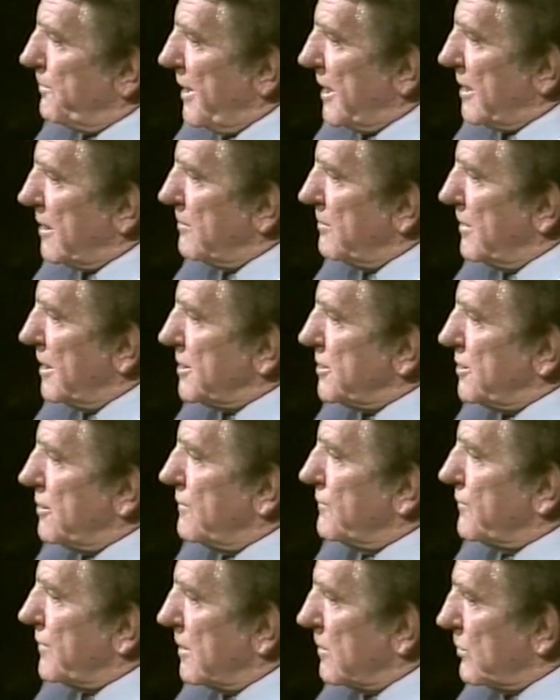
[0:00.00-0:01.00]
Pat and
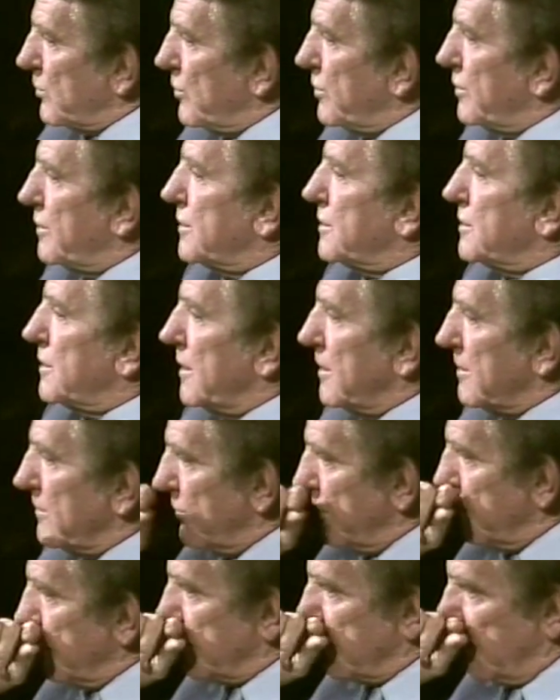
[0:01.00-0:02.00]
myself got worse and
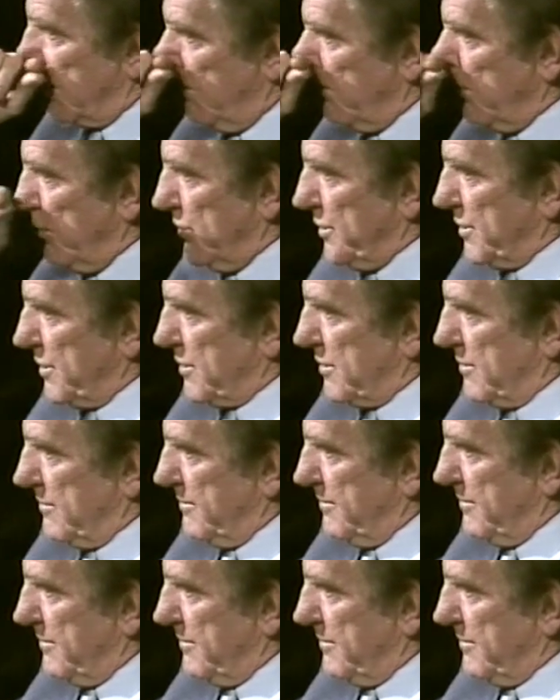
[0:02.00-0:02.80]
worse and worse.